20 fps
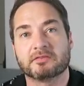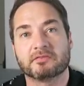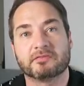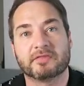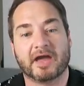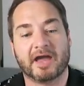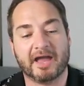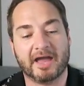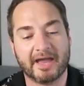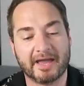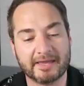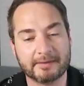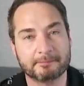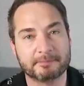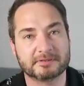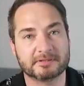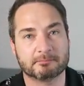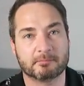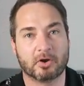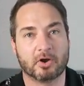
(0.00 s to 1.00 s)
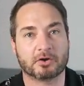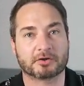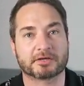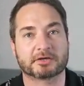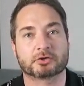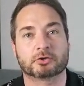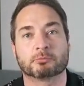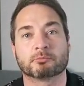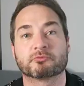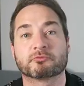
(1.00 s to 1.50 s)
the hype in the
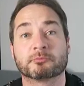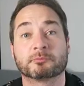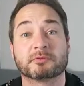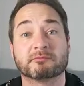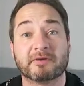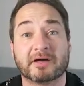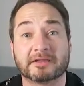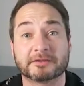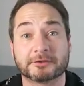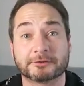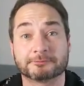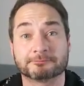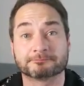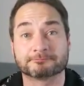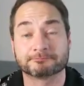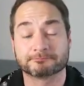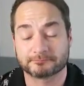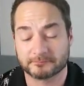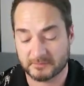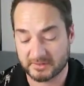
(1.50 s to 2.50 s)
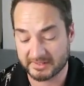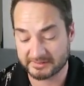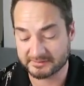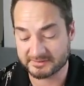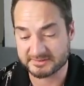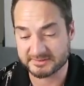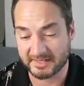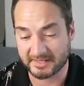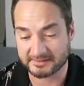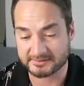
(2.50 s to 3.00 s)
market comes from the value in
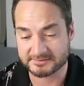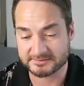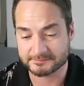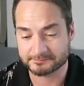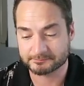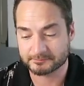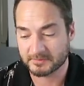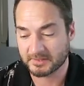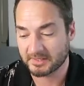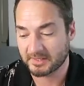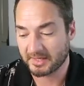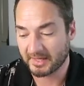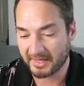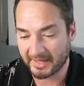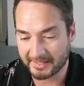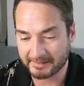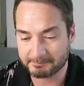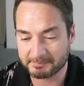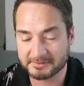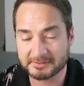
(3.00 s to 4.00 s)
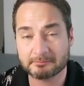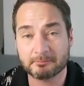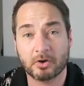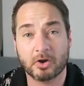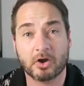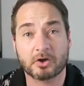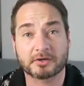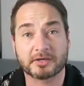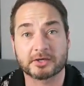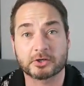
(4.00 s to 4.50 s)
the sets. Hype in the
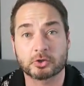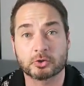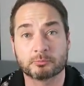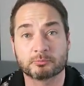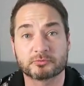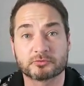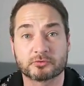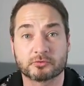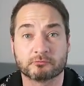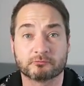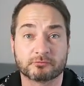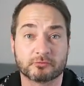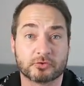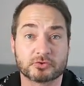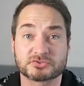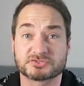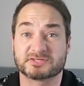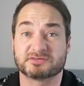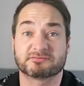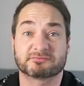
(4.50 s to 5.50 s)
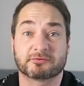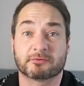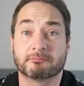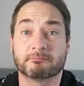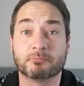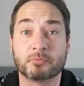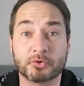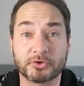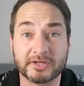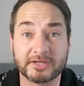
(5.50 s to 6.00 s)
market comes, unfortunately,
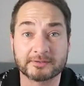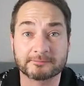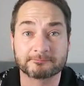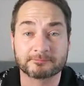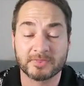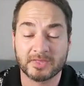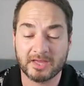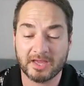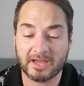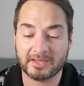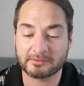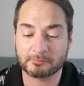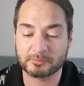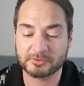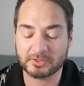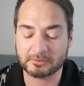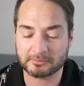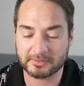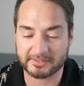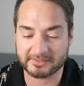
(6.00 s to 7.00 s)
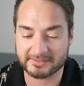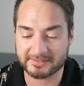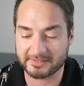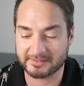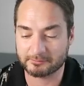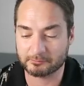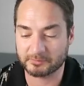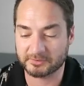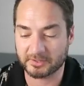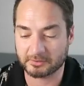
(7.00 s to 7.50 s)
from money. And we don't like
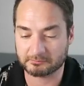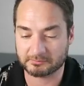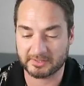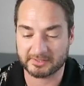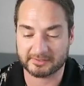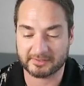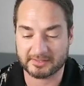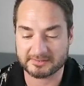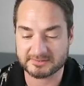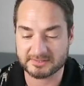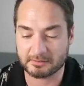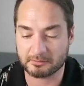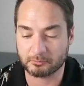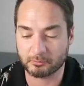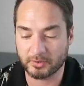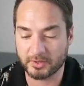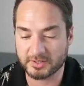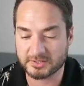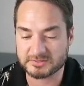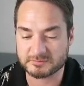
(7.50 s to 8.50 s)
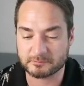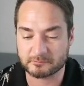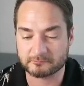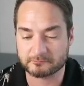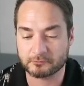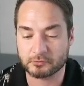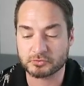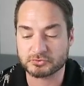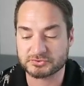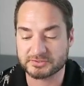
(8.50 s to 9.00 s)
it. We don't like that's how it works, but
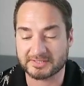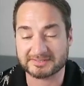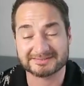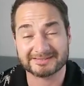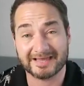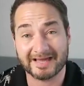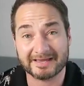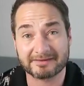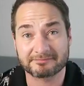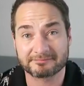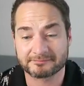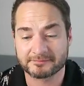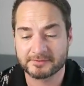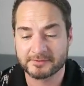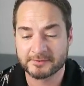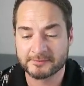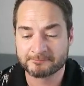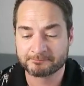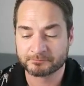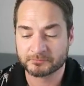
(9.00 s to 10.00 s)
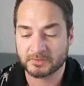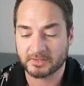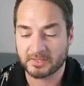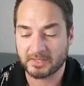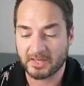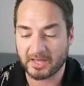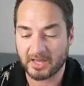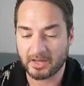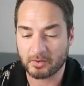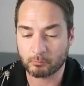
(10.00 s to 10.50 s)
unfortunately, that's life.
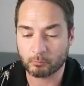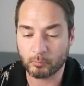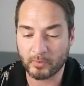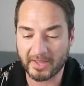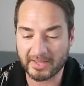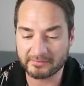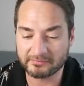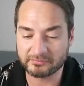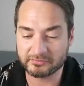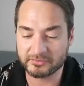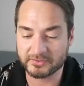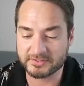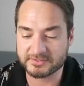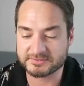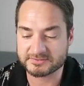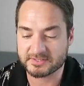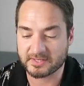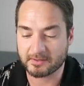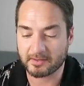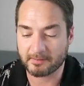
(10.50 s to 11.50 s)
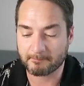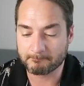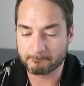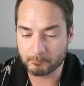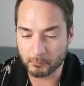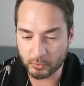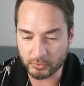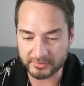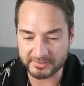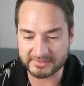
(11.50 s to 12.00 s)
And when there's
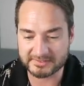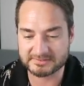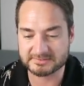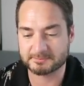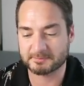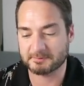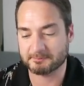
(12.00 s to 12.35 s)
money to